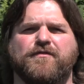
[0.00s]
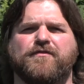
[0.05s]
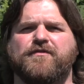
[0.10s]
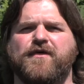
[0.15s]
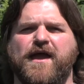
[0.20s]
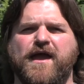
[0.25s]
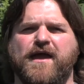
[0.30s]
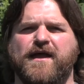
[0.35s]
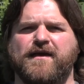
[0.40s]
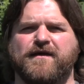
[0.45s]

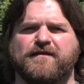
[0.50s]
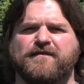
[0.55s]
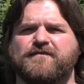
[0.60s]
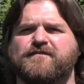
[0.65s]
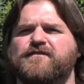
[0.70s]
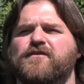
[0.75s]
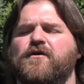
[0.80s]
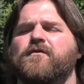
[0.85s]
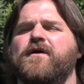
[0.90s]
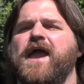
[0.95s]

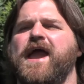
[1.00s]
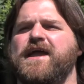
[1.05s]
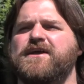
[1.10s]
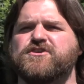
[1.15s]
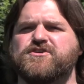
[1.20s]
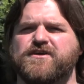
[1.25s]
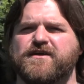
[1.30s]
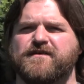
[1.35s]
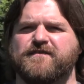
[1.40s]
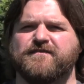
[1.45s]
things,
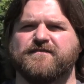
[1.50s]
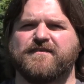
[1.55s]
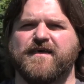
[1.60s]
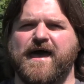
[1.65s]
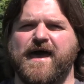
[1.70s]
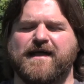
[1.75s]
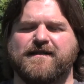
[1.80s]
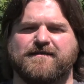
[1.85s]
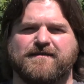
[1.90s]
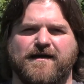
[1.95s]
locations
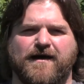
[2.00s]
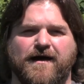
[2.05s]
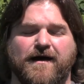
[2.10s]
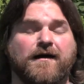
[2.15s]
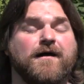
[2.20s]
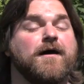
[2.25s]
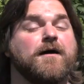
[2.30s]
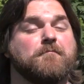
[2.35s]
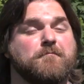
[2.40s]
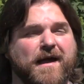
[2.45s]
that
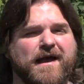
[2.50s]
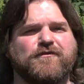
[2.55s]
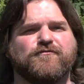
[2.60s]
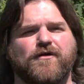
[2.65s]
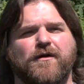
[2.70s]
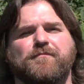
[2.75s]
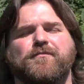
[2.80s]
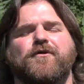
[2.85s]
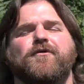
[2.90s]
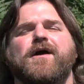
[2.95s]
make
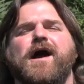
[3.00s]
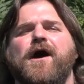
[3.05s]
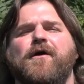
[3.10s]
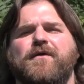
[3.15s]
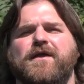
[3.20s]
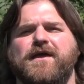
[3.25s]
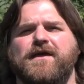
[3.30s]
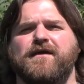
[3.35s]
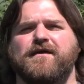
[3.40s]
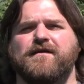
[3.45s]
Trempealeau
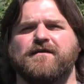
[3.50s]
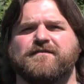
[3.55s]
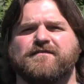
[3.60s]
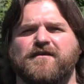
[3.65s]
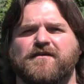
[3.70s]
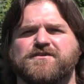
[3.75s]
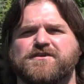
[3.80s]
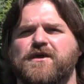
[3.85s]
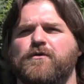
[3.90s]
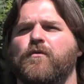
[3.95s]
County
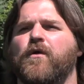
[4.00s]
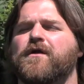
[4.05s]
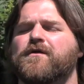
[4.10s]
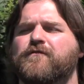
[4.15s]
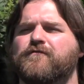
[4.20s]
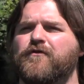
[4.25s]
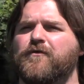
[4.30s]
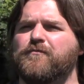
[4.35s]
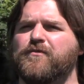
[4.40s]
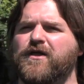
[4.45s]
such a
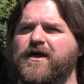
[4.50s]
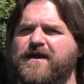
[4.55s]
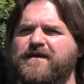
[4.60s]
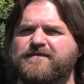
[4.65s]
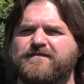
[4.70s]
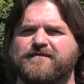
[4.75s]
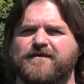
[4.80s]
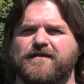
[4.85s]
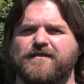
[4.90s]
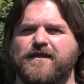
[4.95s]
wonderful
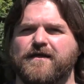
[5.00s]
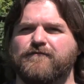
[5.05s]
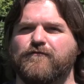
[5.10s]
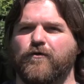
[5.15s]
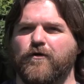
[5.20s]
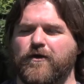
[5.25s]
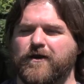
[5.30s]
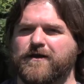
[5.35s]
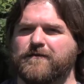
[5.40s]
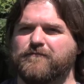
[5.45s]
place to live,
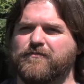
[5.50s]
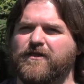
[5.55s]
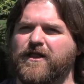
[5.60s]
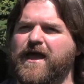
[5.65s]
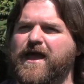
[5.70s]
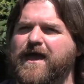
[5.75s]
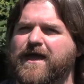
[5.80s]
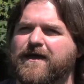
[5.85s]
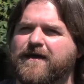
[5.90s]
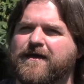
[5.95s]
work, and
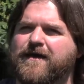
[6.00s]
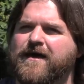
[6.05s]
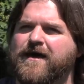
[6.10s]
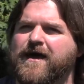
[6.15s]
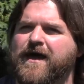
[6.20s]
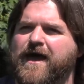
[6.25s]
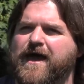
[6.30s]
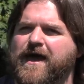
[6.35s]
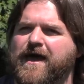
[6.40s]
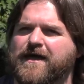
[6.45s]
play.
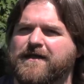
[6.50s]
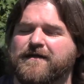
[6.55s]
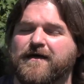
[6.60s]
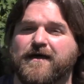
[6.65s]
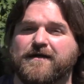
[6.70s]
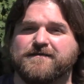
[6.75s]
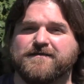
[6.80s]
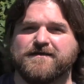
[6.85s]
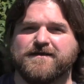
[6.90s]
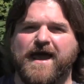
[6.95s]

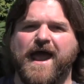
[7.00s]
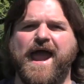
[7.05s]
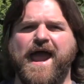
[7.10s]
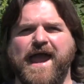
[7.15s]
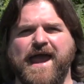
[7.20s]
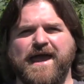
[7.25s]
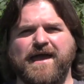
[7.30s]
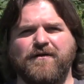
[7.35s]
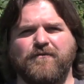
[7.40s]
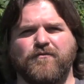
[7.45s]
And
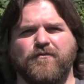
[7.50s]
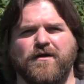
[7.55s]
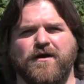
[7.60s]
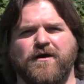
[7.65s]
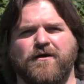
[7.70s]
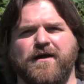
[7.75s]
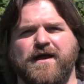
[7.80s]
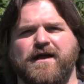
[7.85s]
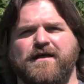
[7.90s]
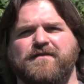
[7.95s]
today
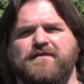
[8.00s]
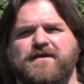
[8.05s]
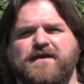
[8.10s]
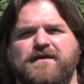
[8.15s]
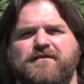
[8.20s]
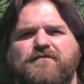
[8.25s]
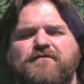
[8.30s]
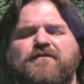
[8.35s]
we're in the